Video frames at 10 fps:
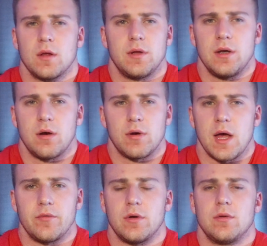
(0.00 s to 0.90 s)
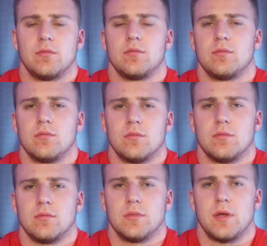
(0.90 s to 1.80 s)
They don't have it.
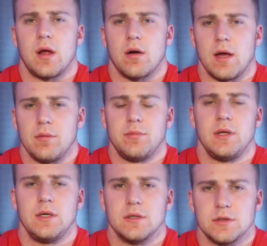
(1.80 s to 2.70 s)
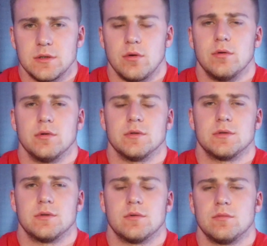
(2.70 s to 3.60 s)
They are empty
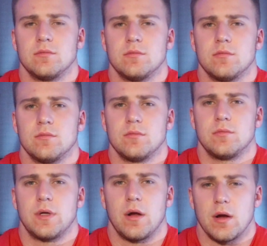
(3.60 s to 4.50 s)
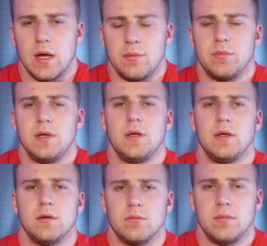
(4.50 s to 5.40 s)
souls. They are
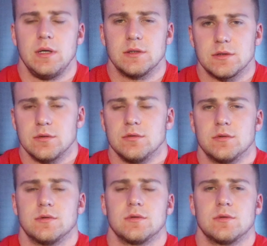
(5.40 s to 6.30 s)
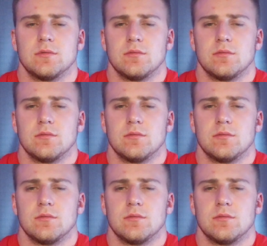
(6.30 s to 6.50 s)
empty meat suits.